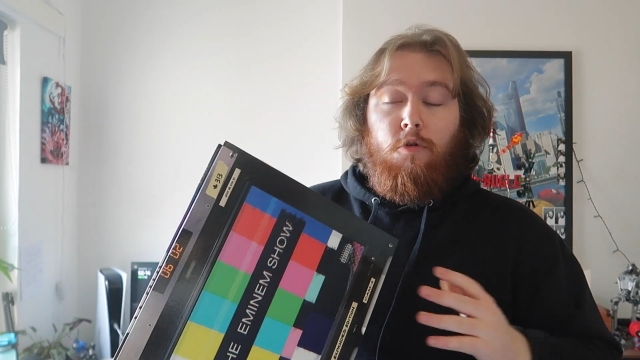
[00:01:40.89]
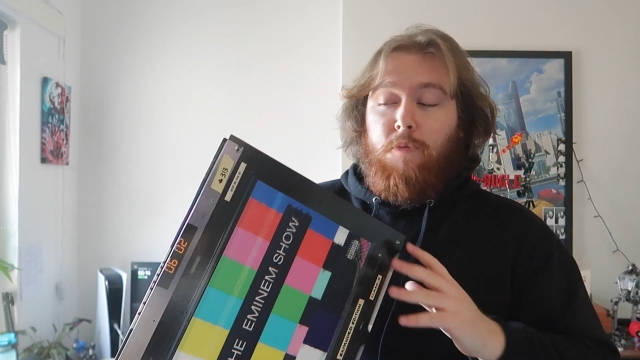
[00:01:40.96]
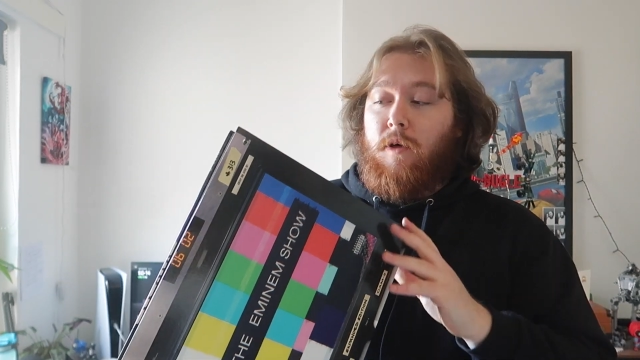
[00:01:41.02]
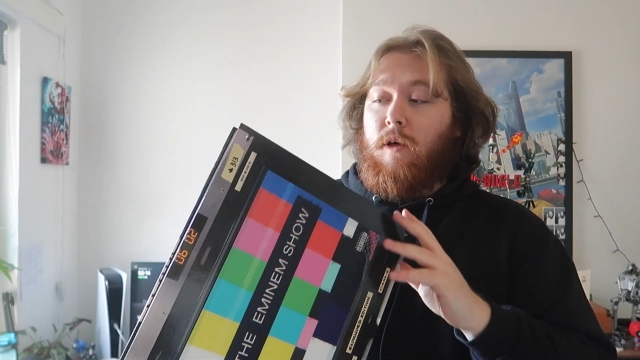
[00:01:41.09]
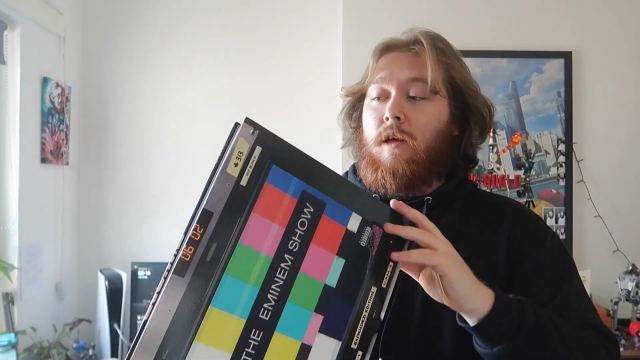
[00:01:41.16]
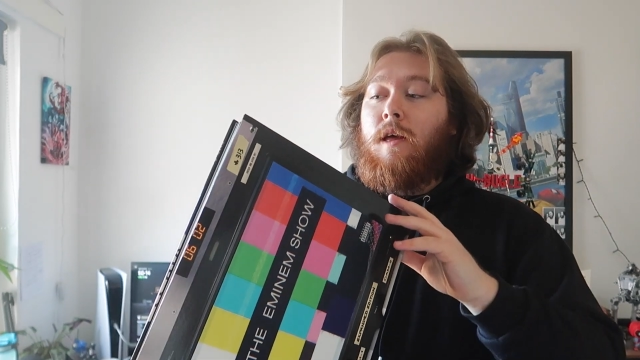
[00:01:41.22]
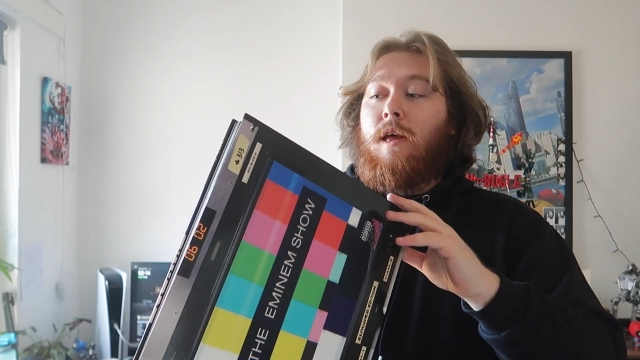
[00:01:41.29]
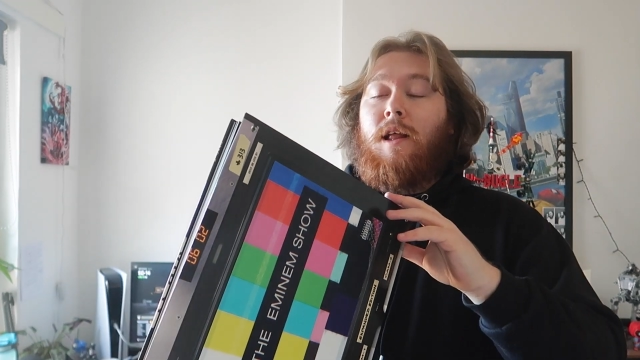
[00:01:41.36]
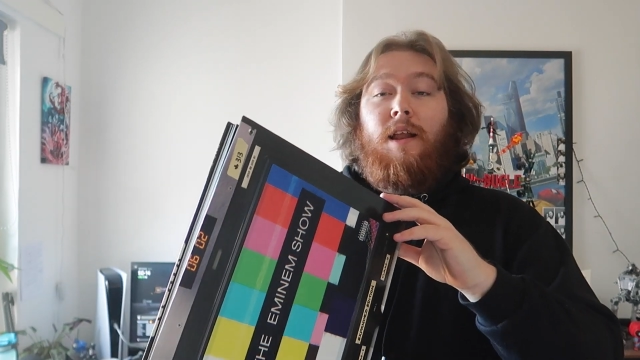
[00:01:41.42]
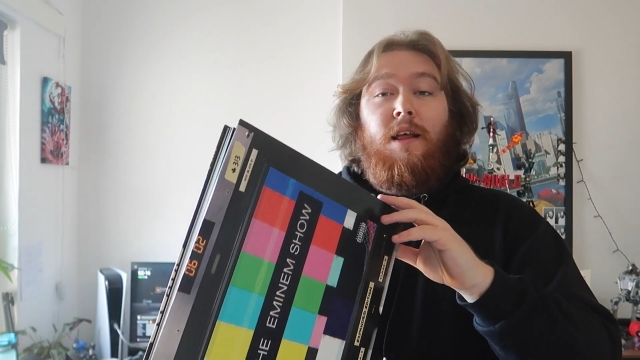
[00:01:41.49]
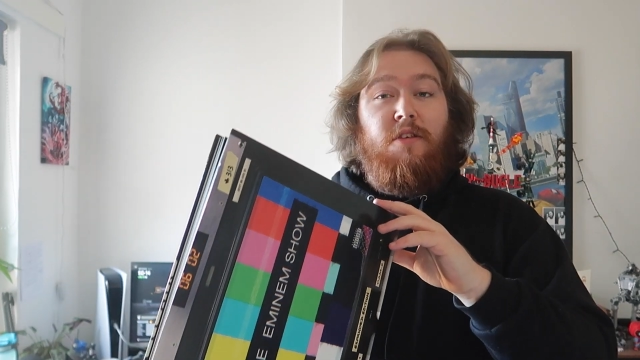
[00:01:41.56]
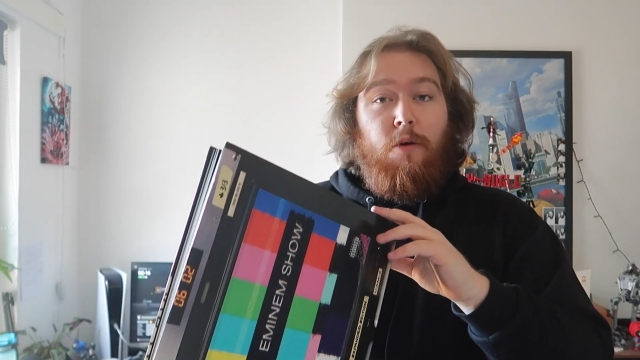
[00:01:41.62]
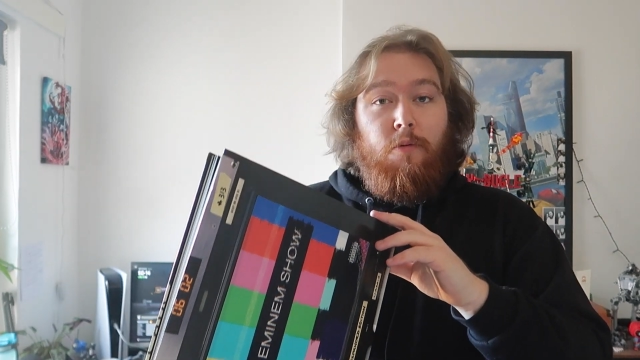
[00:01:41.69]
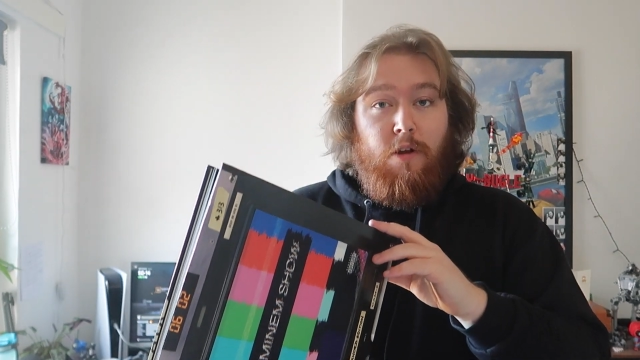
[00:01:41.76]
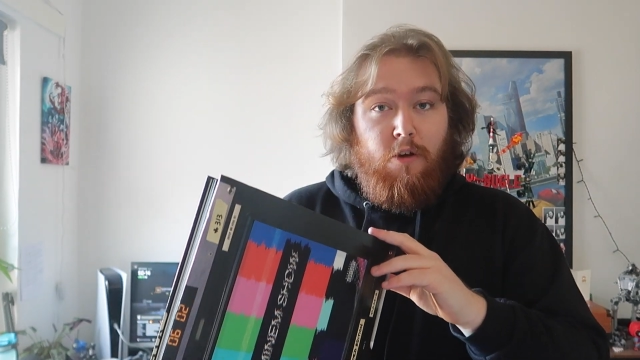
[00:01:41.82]
but
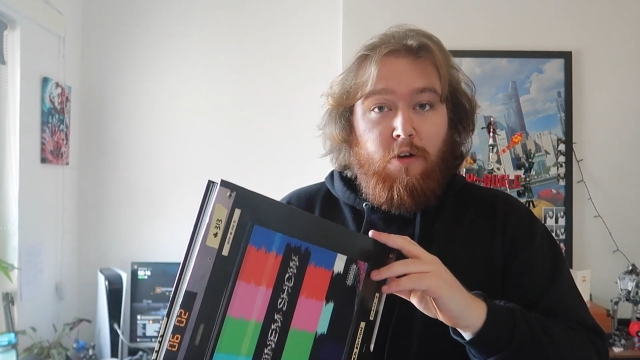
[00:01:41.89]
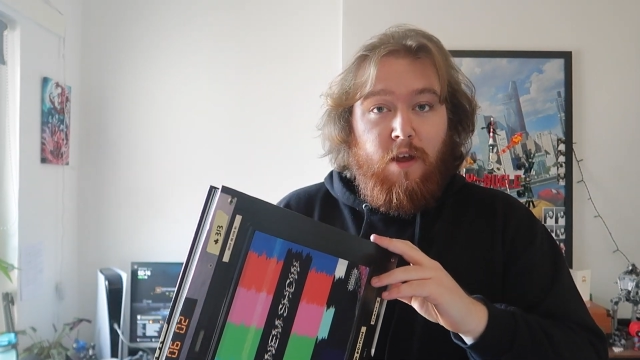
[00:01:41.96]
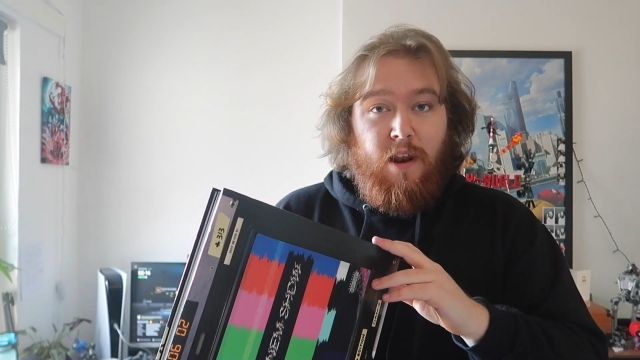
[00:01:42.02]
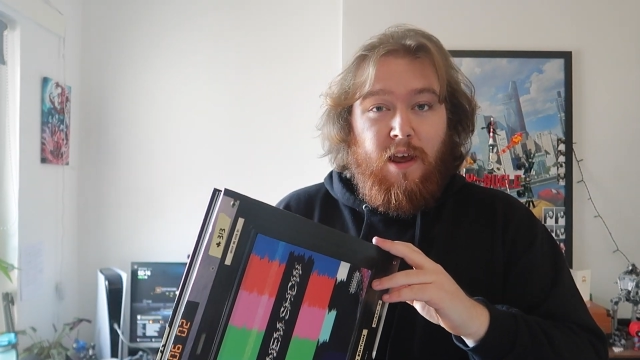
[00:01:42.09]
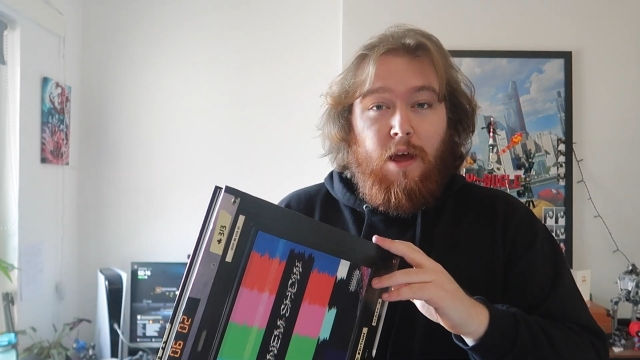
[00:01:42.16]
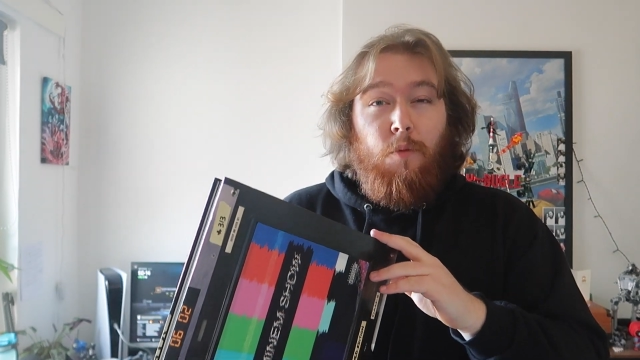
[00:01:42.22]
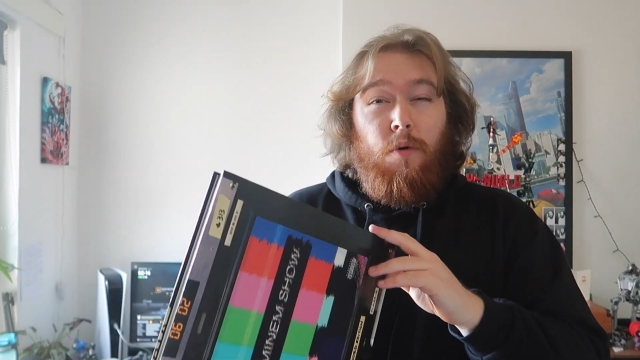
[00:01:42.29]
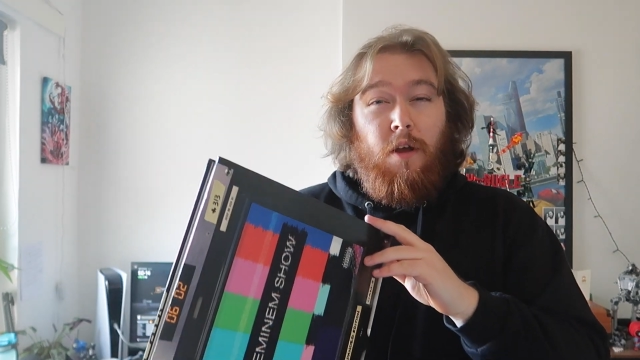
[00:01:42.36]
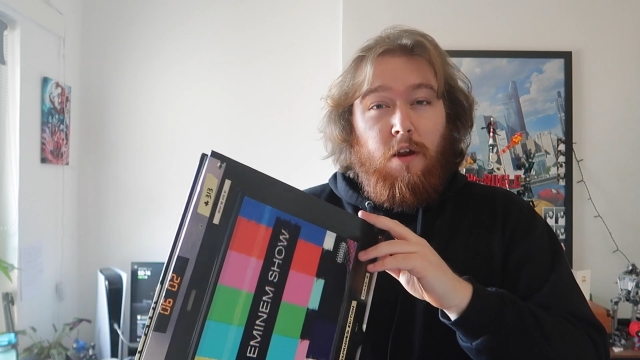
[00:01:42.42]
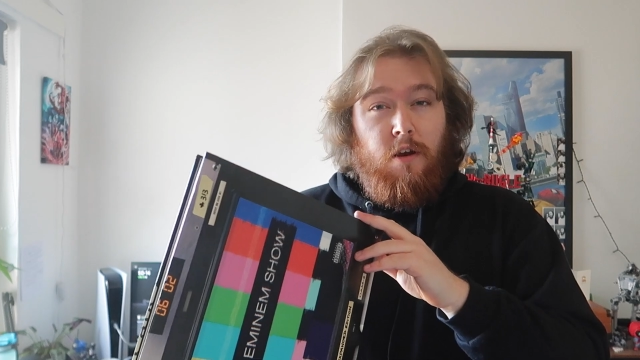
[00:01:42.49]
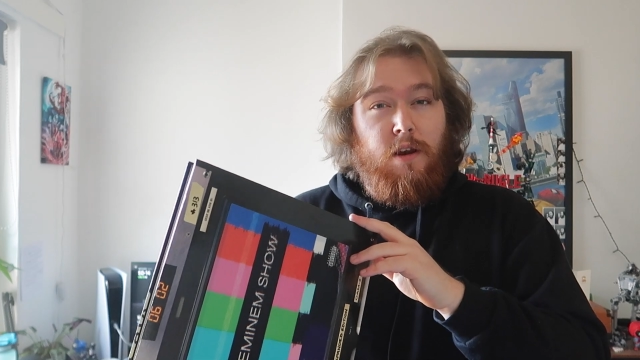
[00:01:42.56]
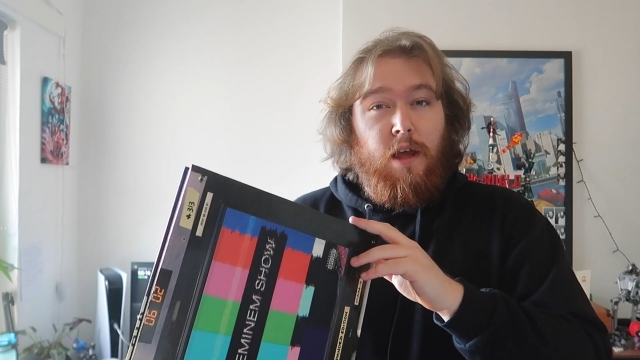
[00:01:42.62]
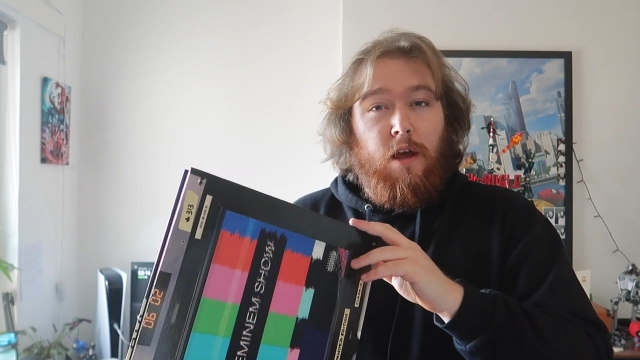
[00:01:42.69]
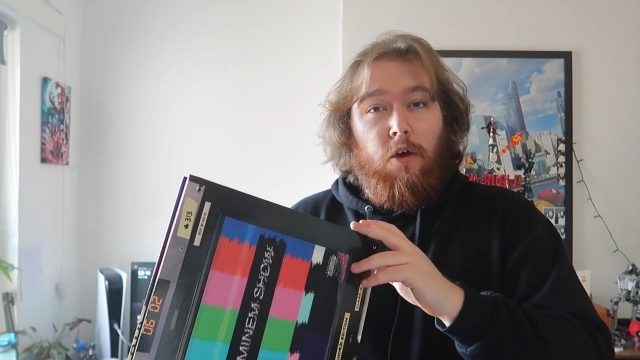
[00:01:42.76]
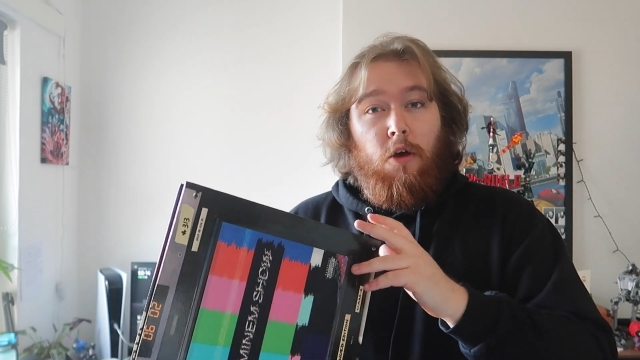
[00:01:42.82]
let's have a look in it and we're going
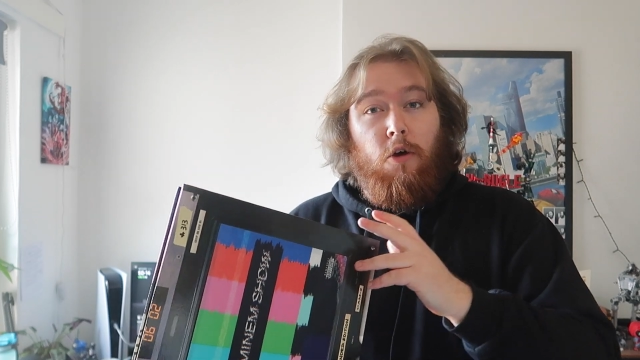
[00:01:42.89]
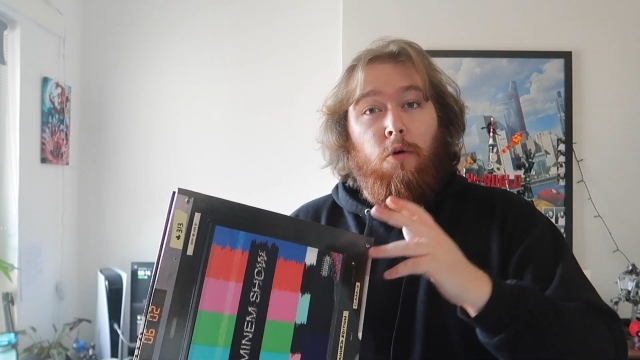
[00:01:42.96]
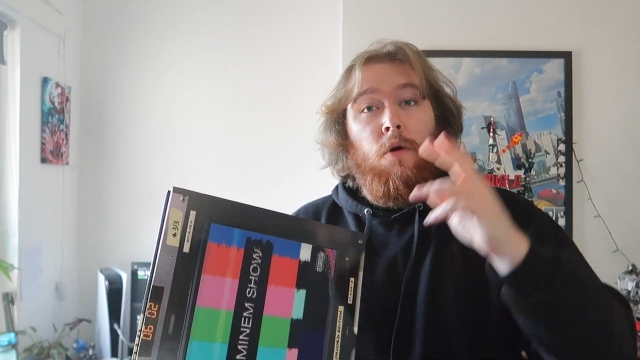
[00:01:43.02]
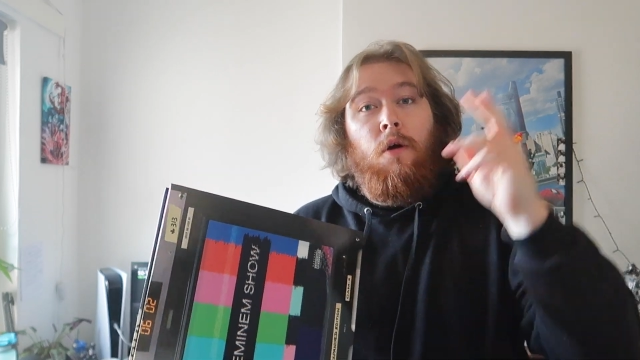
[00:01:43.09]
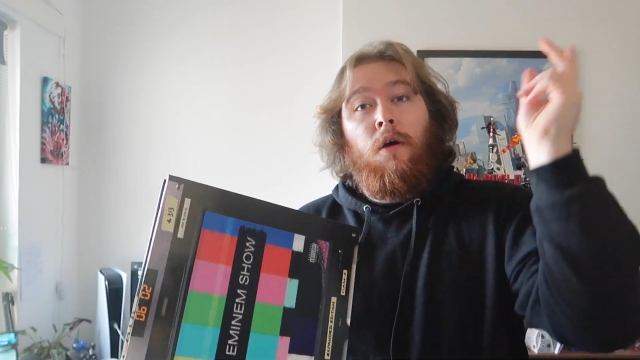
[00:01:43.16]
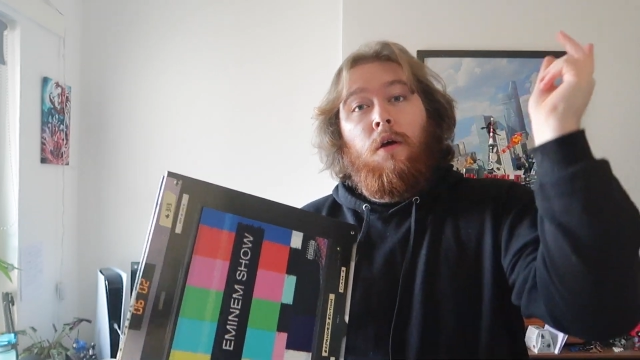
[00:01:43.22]
to need to